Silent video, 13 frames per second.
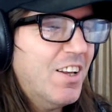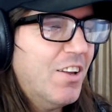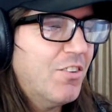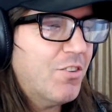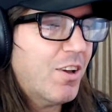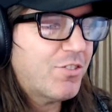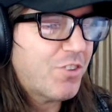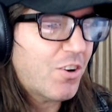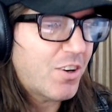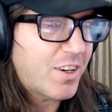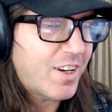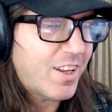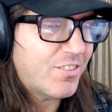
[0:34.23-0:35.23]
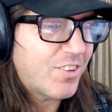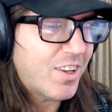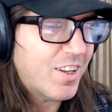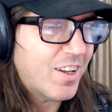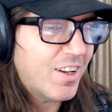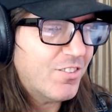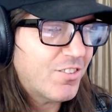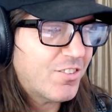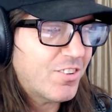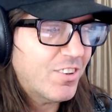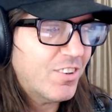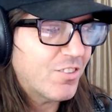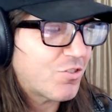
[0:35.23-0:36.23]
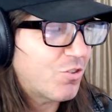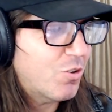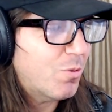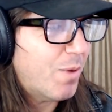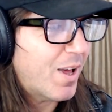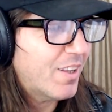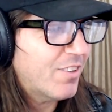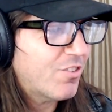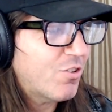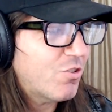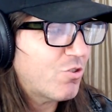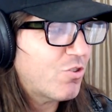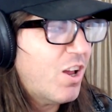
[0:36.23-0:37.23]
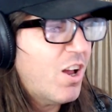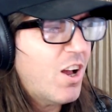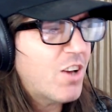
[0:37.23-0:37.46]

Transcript: So I started as a just a little stroll back. Let's go a